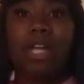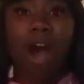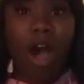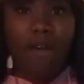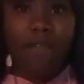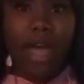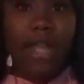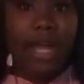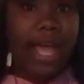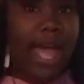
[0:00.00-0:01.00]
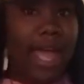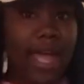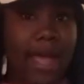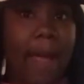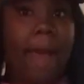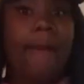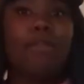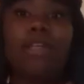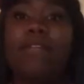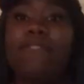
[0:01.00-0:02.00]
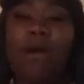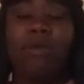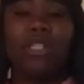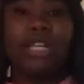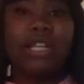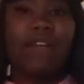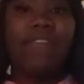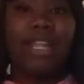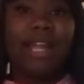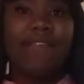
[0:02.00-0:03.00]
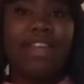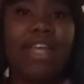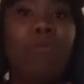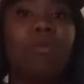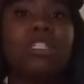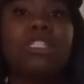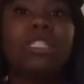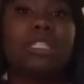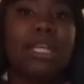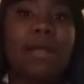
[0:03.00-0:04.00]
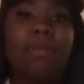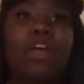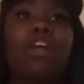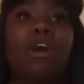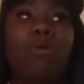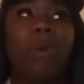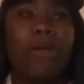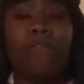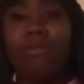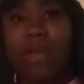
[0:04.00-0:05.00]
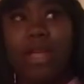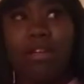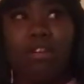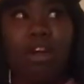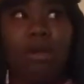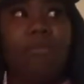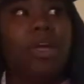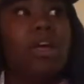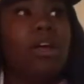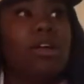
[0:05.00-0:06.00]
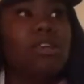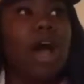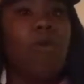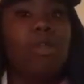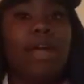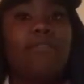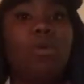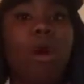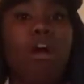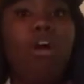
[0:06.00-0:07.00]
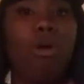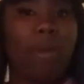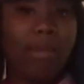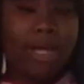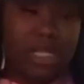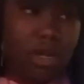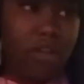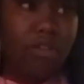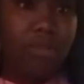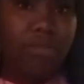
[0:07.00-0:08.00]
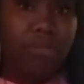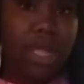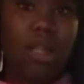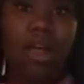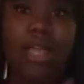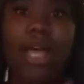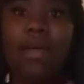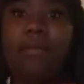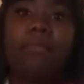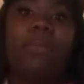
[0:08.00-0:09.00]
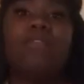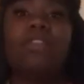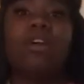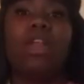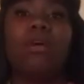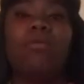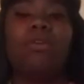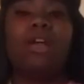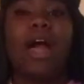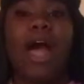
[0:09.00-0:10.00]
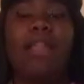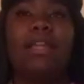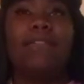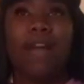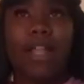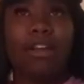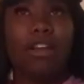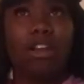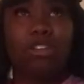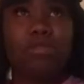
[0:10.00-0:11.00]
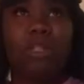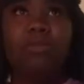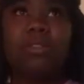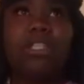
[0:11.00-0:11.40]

get off at like 8, and then if I was getting off at 11, he would sit up there and he'll wait for me, so I wouldn't have to walk home by myself and all that. Even though, like, I live kind of close, but it